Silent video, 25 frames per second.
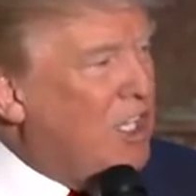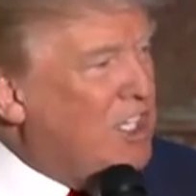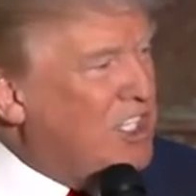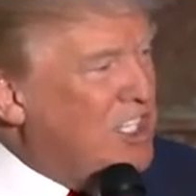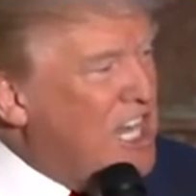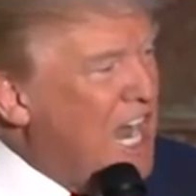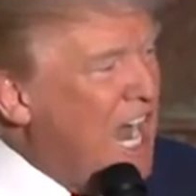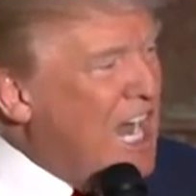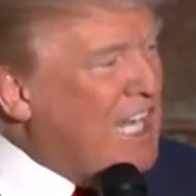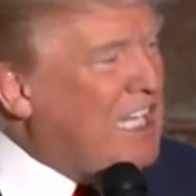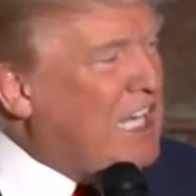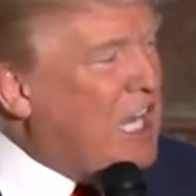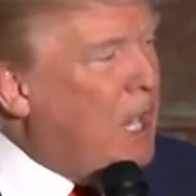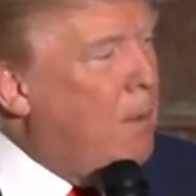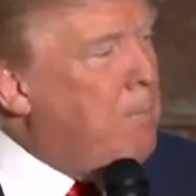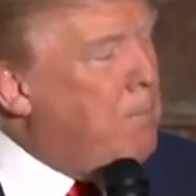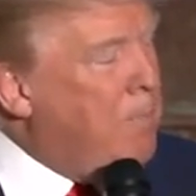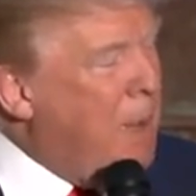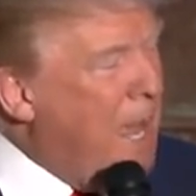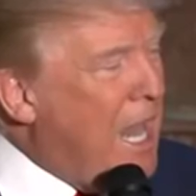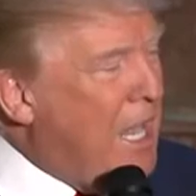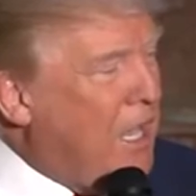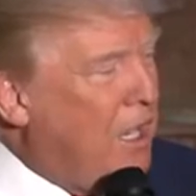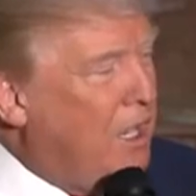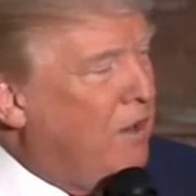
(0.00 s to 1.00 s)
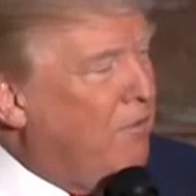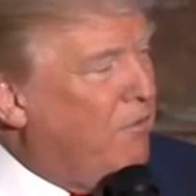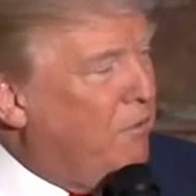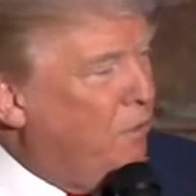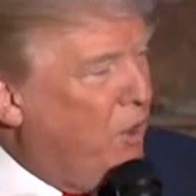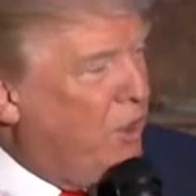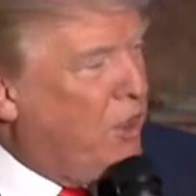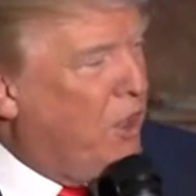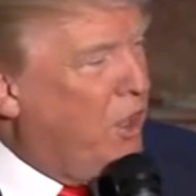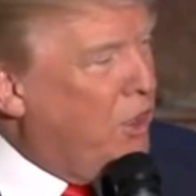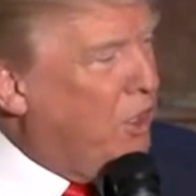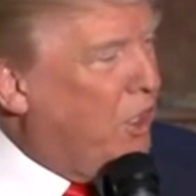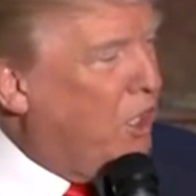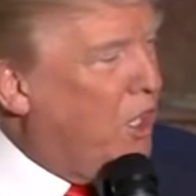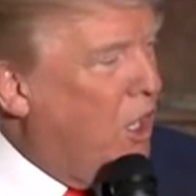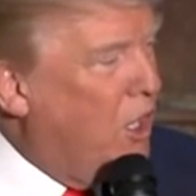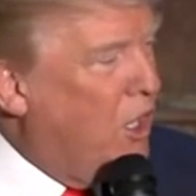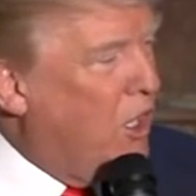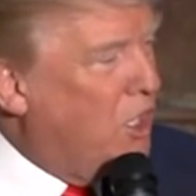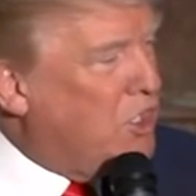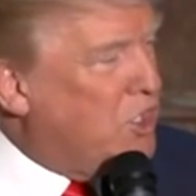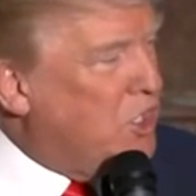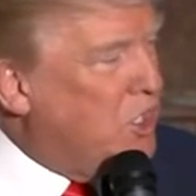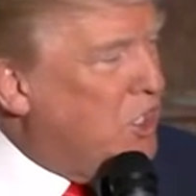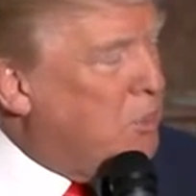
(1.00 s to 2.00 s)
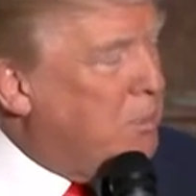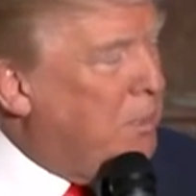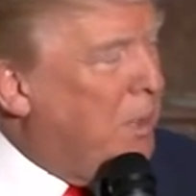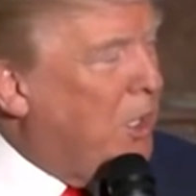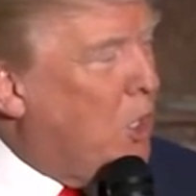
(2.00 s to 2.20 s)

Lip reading: is not competitive with other currencies.